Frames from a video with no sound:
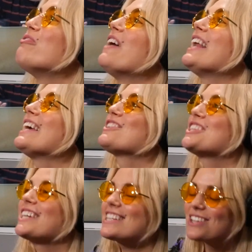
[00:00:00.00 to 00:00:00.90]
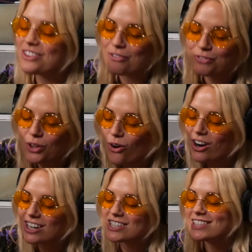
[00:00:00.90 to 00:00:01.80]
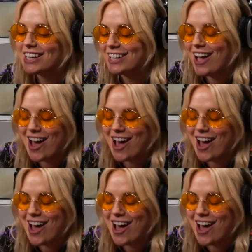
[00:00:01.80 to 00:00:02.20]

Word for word: it funny. Is. She it gets is. on the floor and she's, like,